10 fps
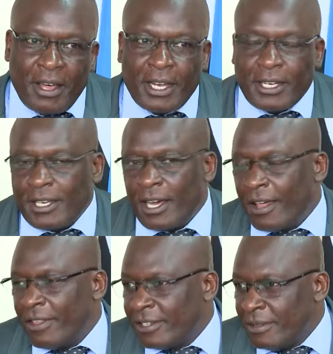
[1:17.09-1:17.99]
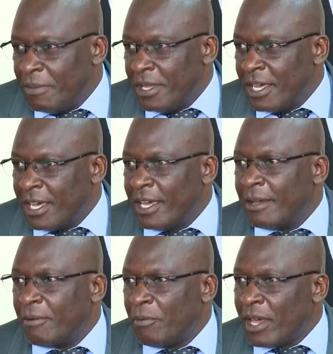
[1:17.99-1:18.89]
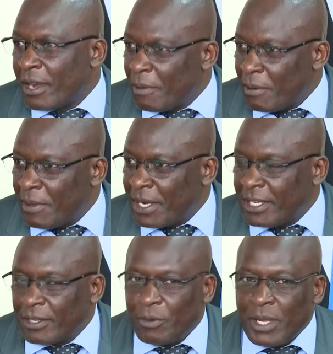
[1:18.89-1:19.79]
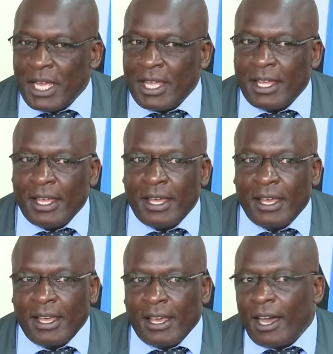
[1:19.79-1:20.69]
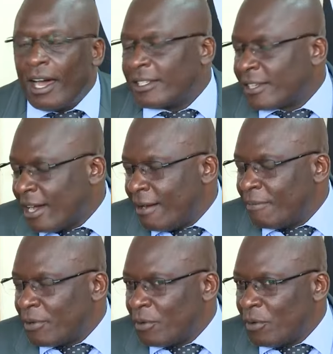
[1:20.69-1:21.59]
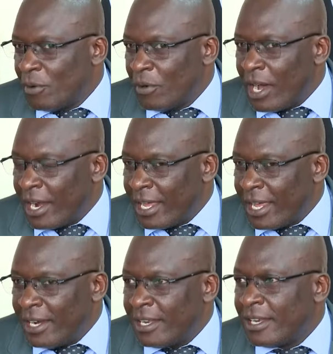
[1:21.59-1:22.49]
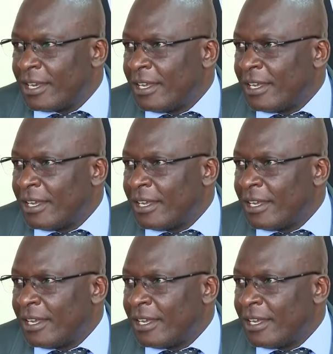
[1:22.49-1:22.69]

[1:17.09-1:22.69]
that uh, the CBA we are implementing today has come to an end.